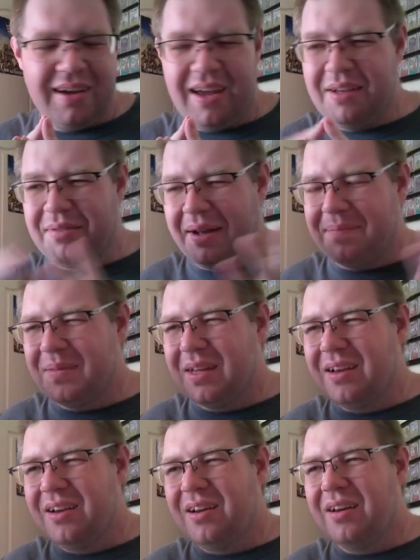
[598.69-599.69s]
Anyway,
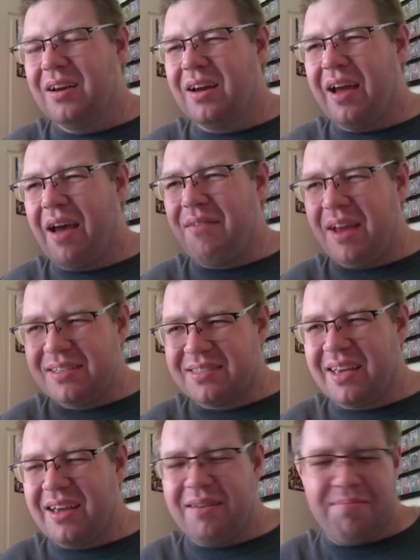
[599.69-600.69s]
Have a nice
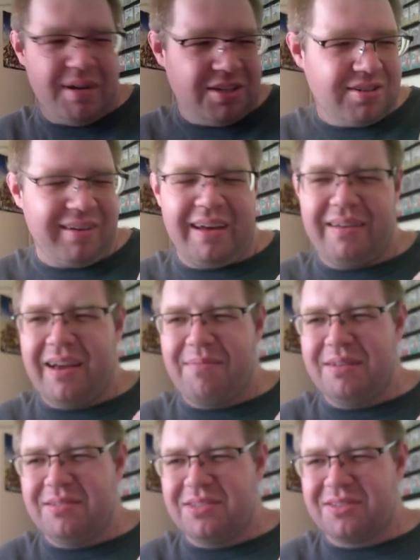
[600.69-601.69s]
day. Make sure to like, comment,
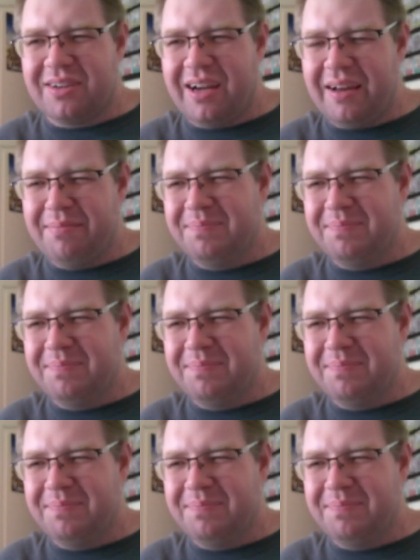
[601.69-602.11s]
and subscribe.